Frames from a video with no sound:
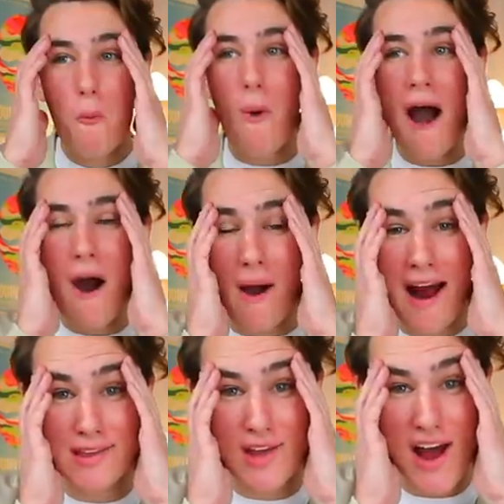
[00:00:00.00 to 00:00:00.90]
Wow,
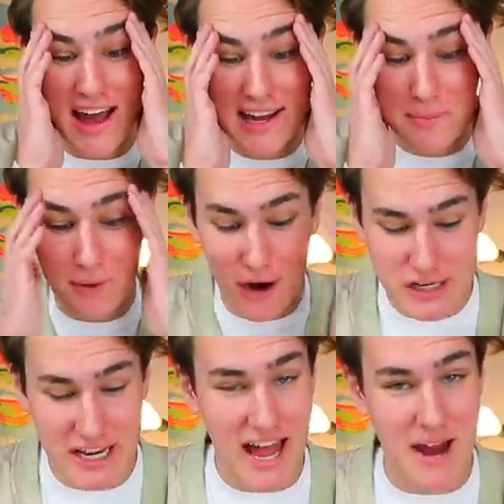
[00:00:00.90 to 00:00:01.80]
I thought I could
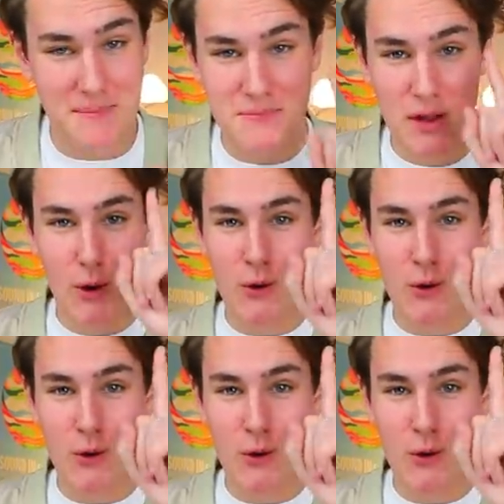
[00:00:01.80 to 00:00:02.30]
brush again.